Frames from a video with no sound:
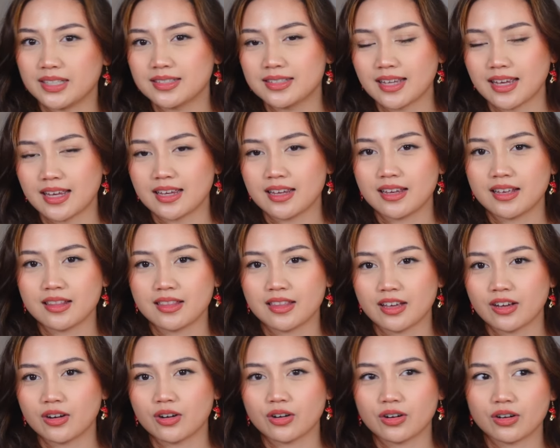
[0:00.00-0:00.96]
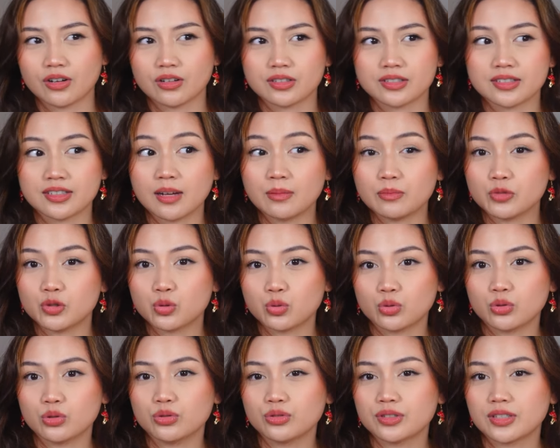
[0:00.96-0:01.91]
saying there are some
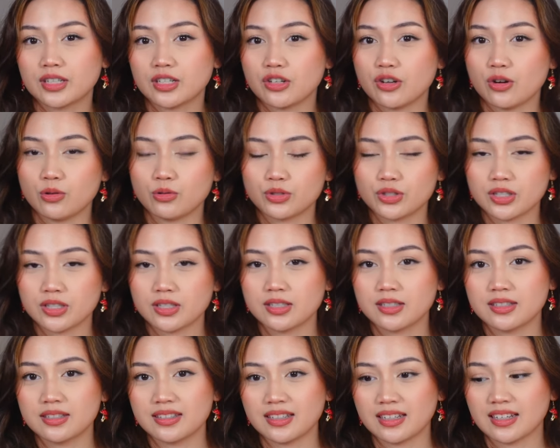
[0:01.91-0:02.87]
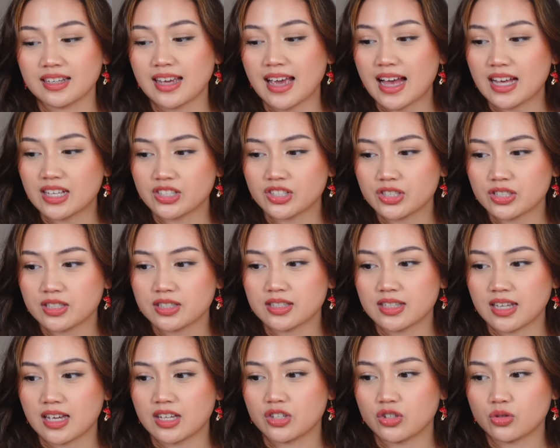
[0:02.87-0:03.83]
tools and notions and gadgets
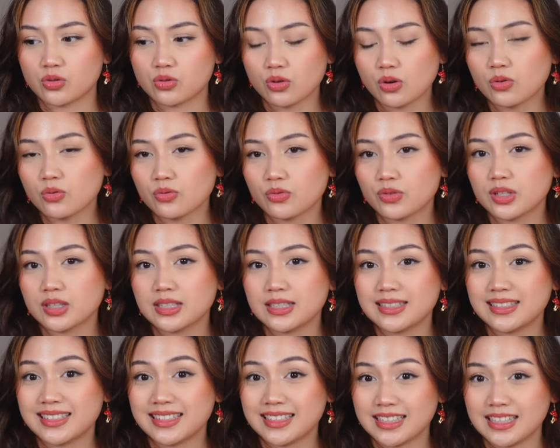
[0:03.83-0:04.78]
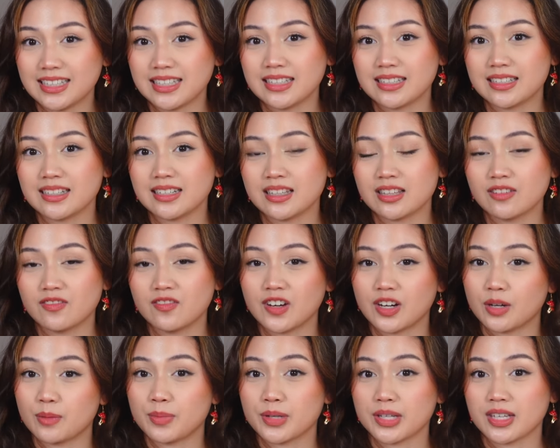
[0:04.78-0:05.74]
that you don't really need in the
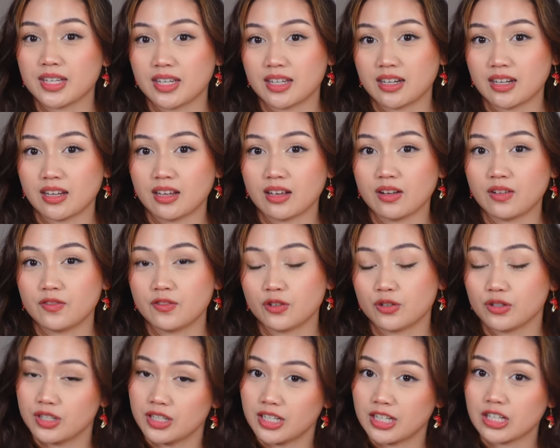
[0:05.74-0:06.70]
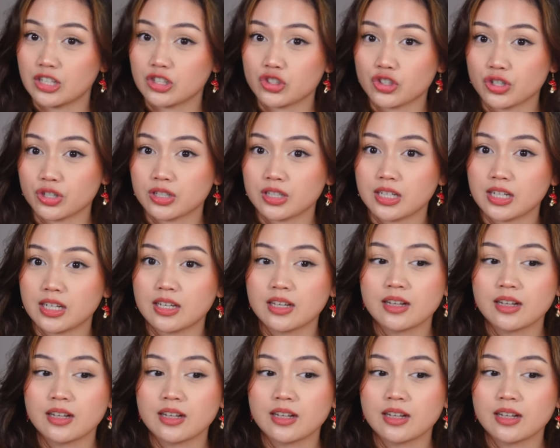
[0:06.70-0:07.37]
very beginning of your knitting journey.